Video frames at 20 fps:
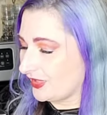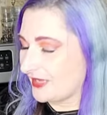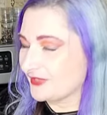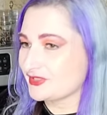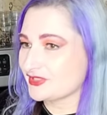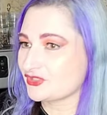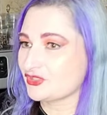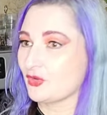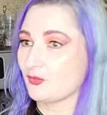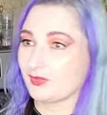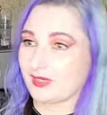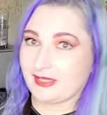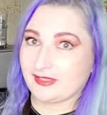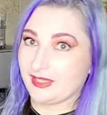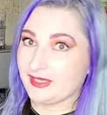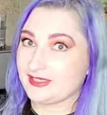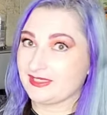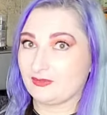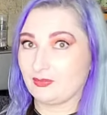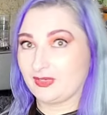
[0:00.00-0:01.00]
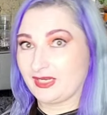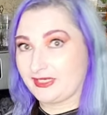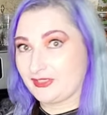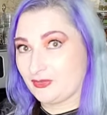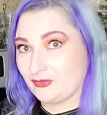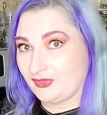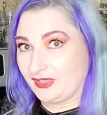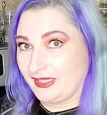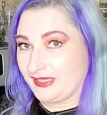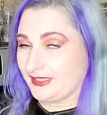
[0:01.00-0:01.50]
I just know what I like and what
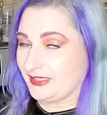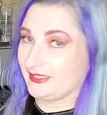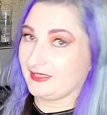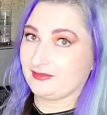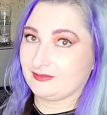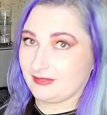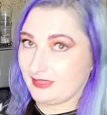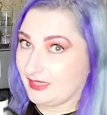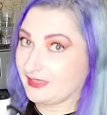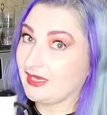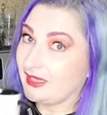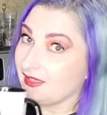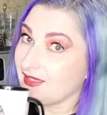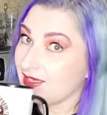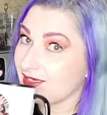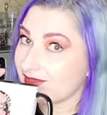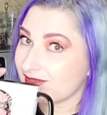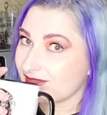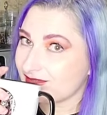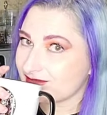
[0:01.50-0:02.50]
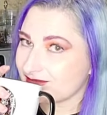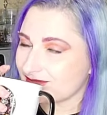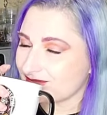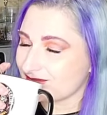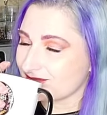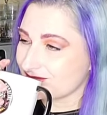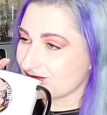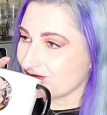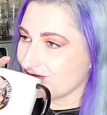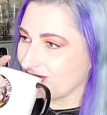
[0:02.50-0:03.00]
I don't like, and I like this.
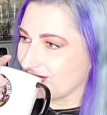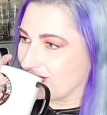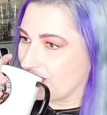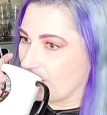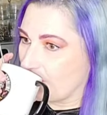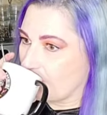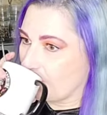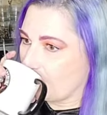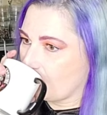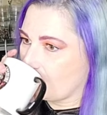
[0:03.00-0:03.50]
This is good.